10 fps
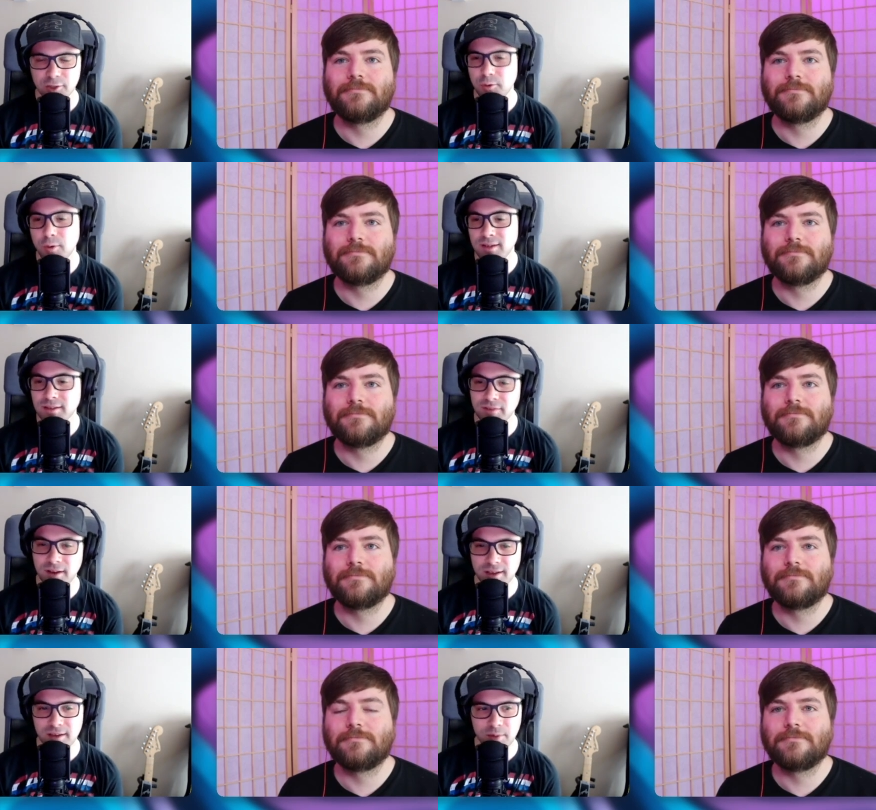Speaker 1: it's hard to
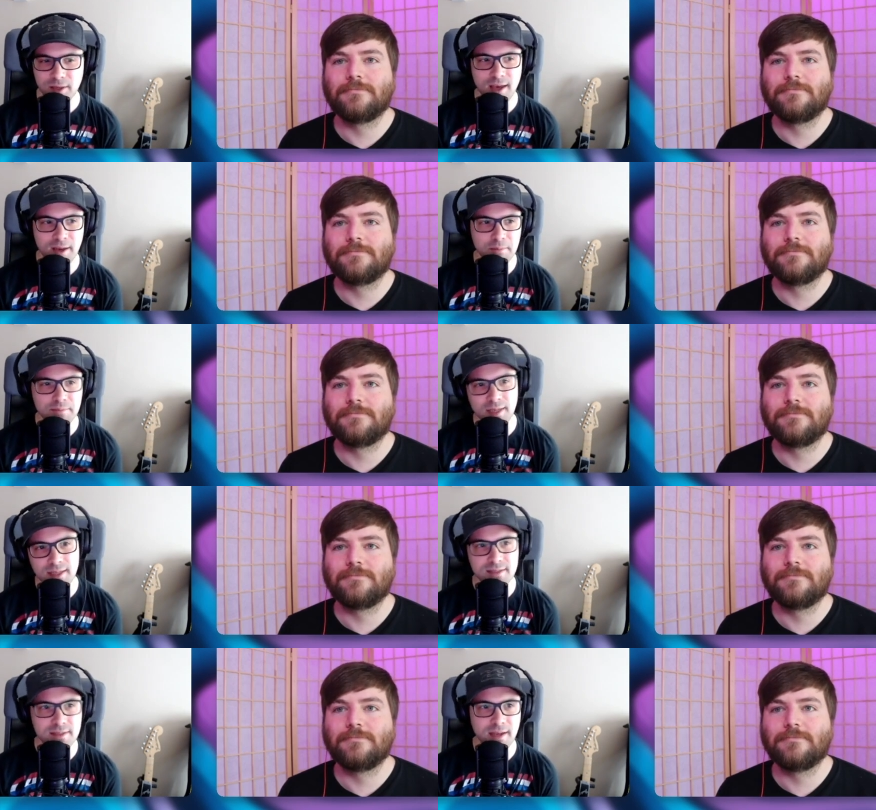quantify, but yeah,
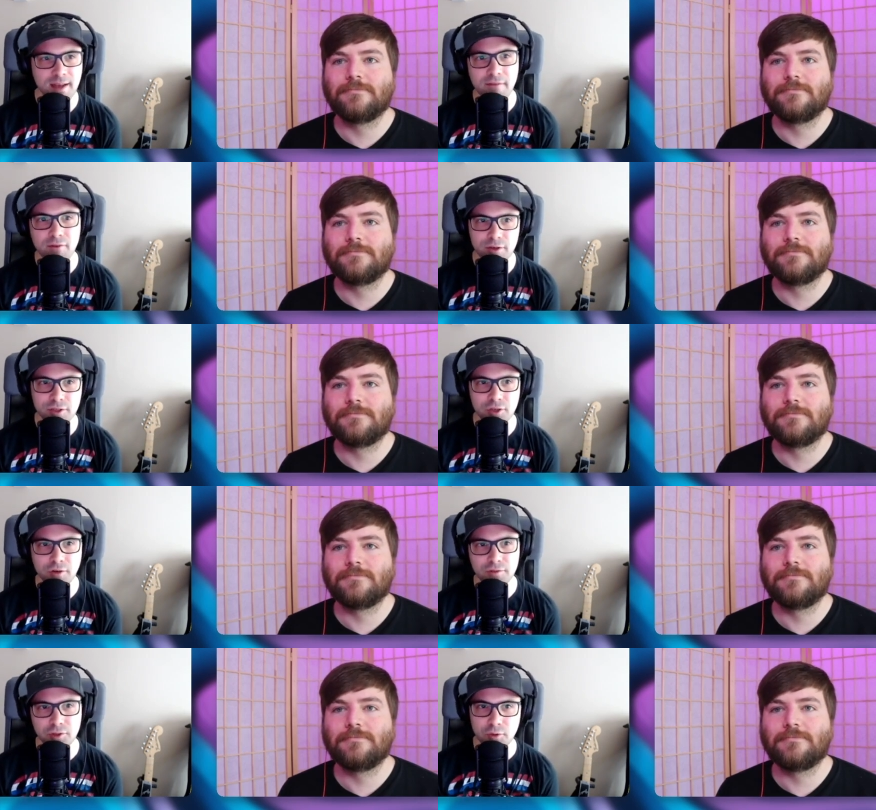it's an
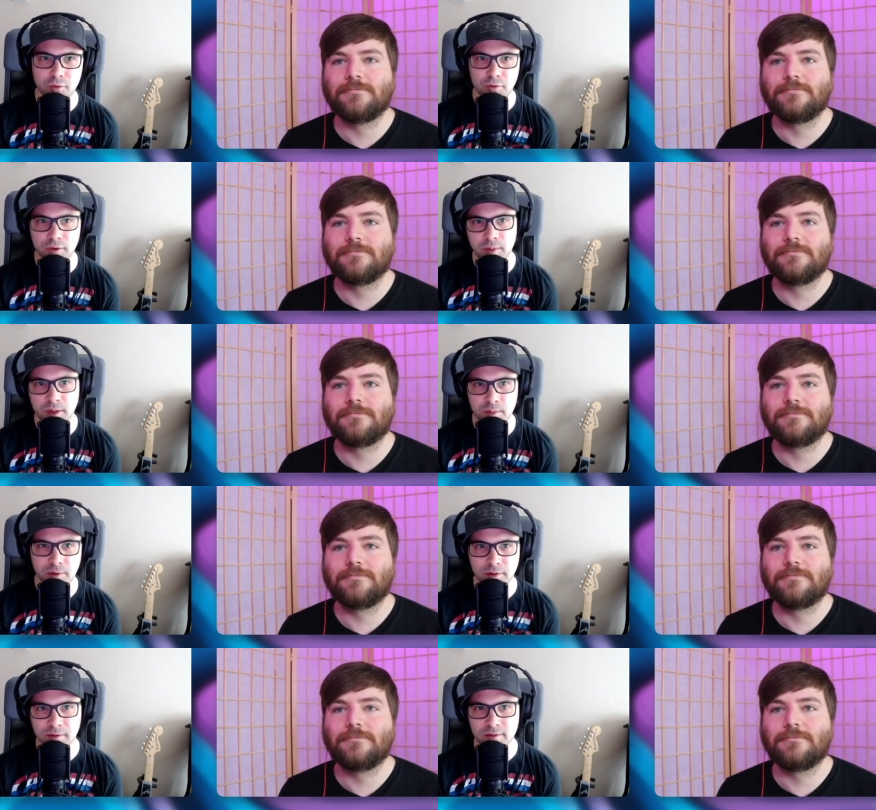average of two three
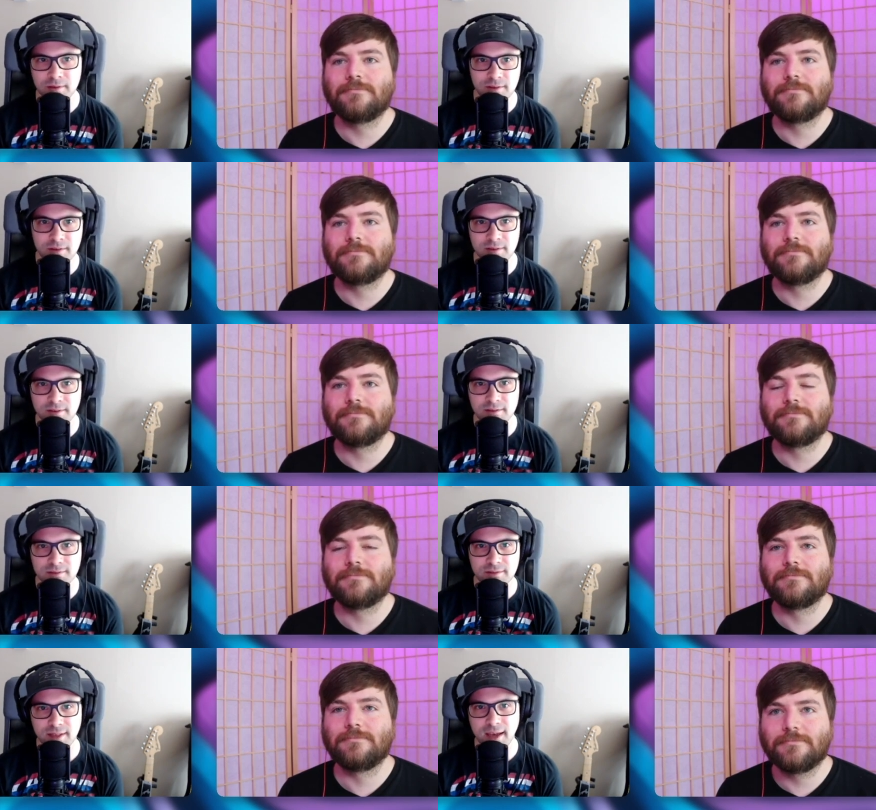people,
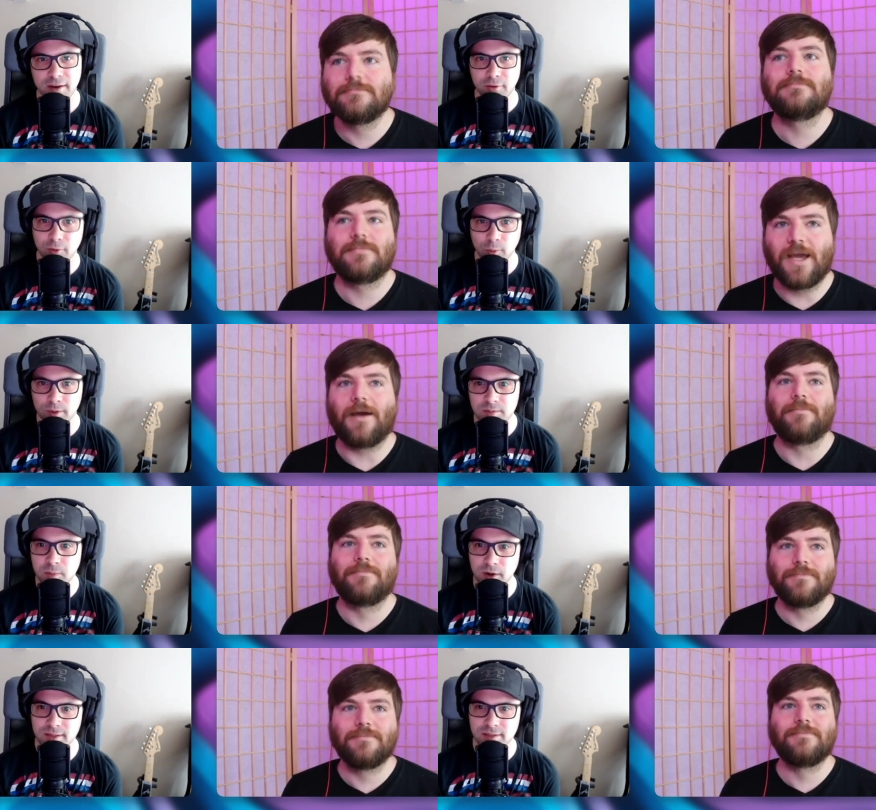
Speaker 2: kind of yeah.
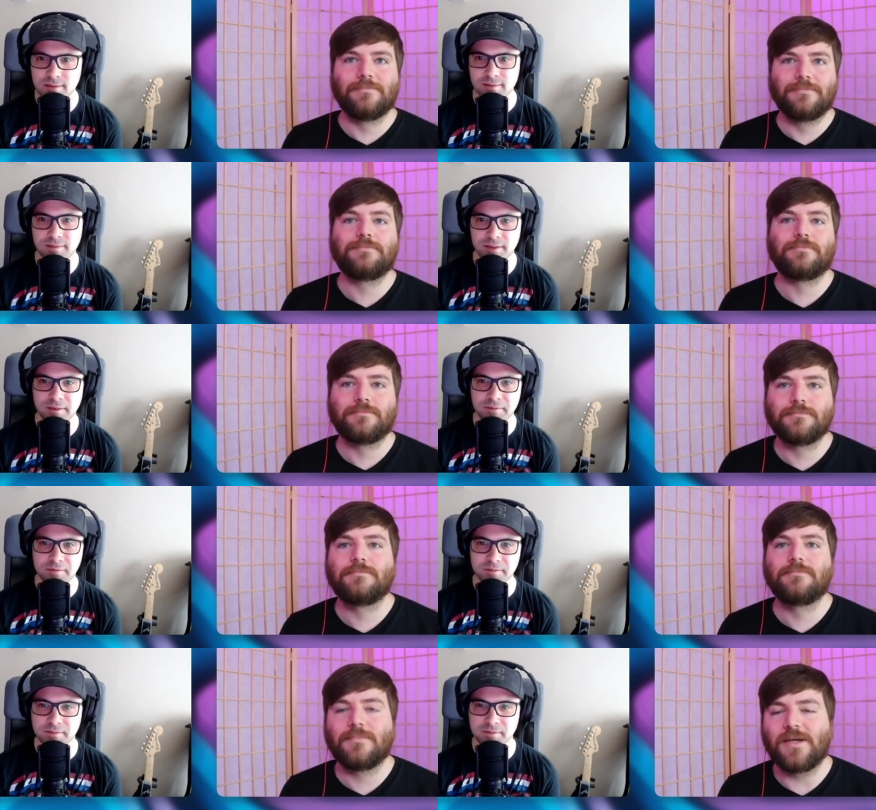always present.
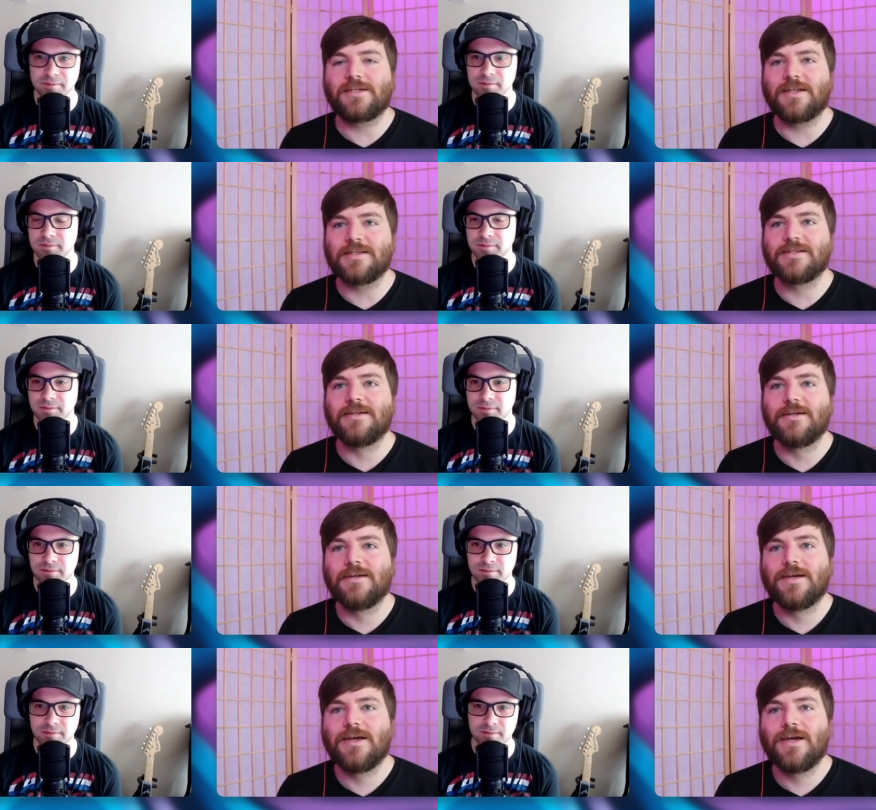Yeah, makes sense.
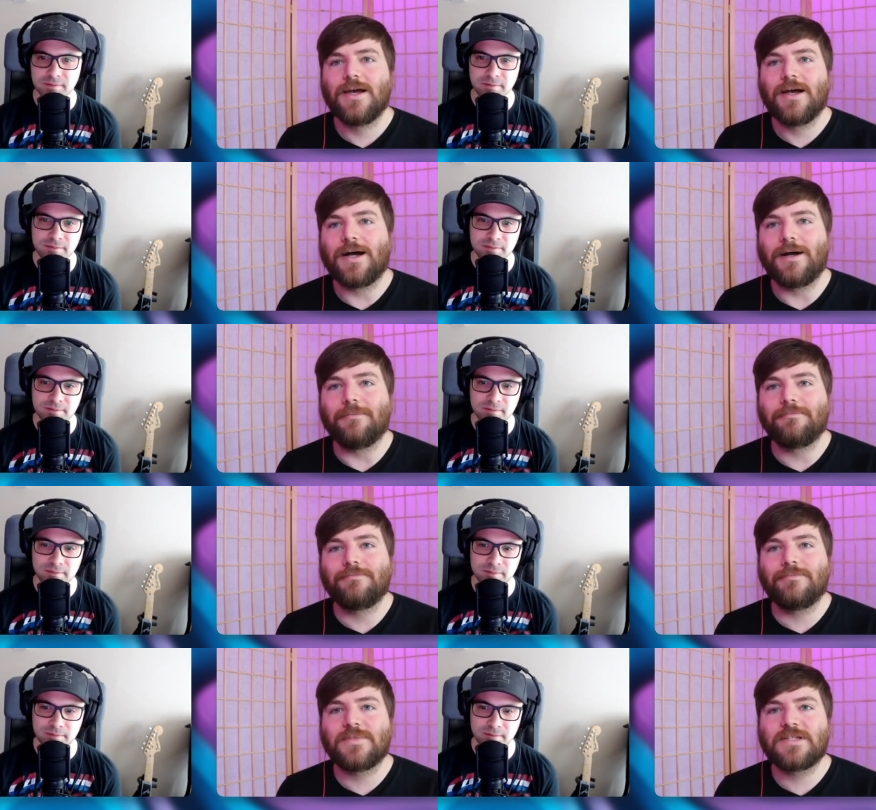
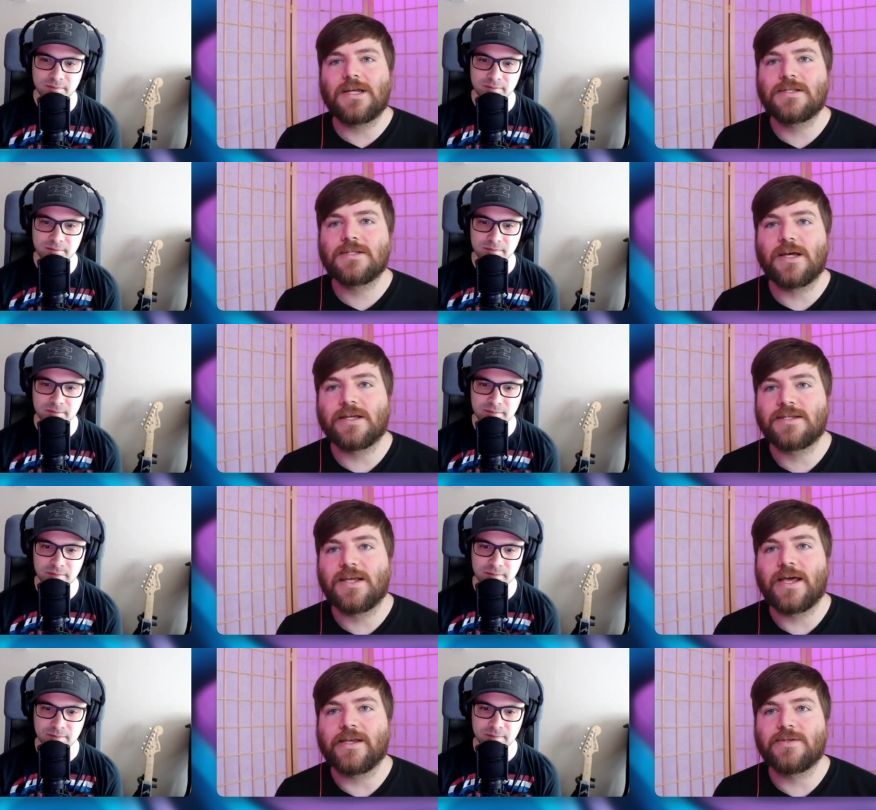Um, Stanislaw
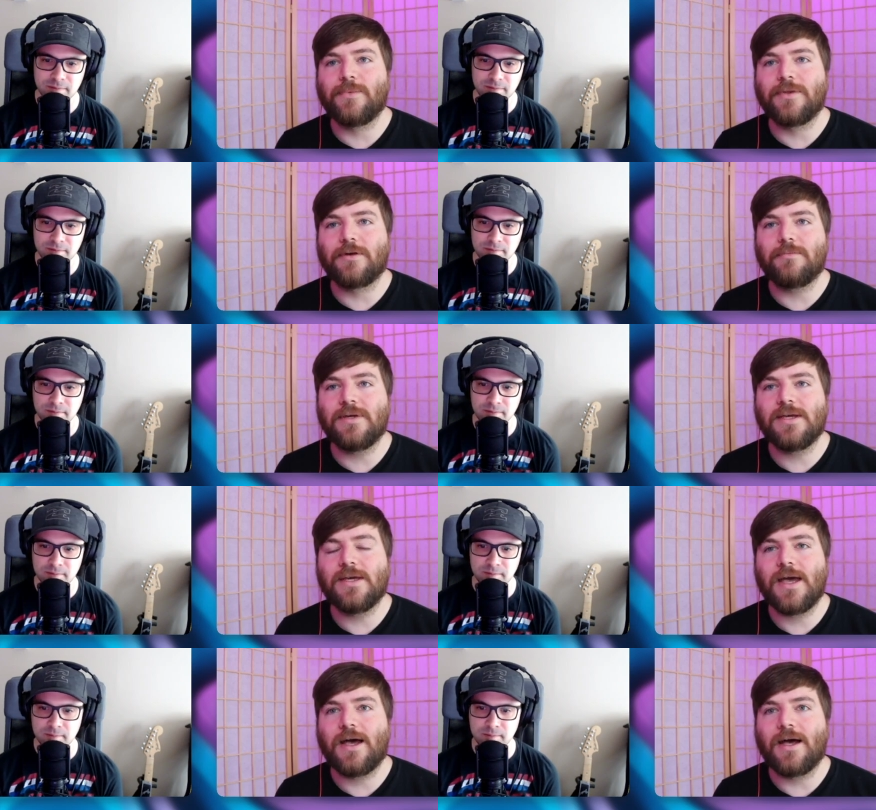says, "Will there
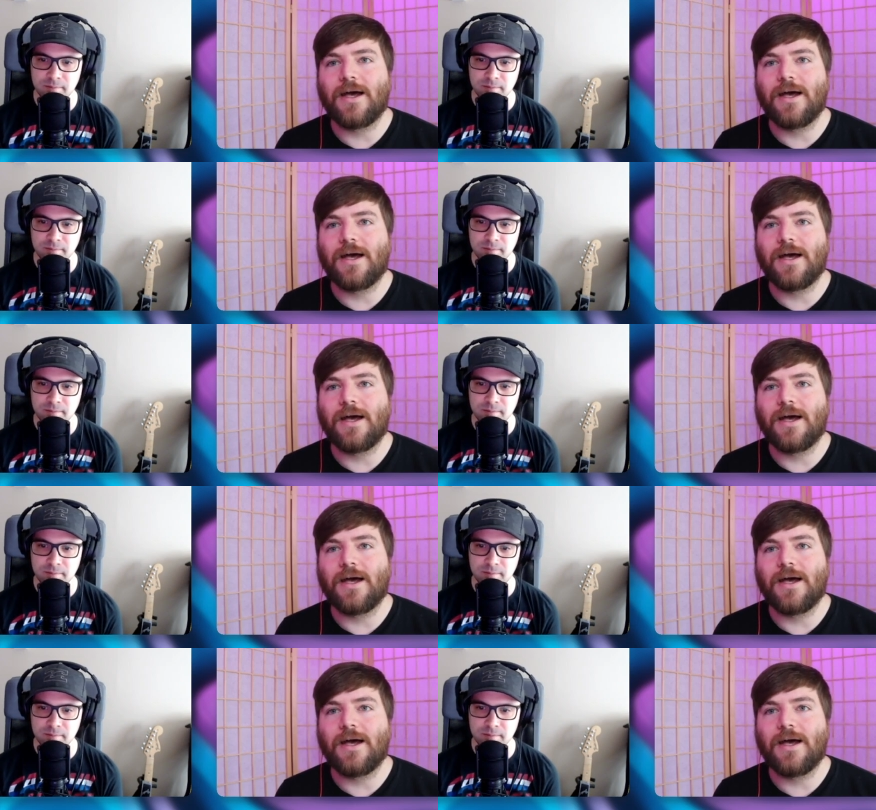be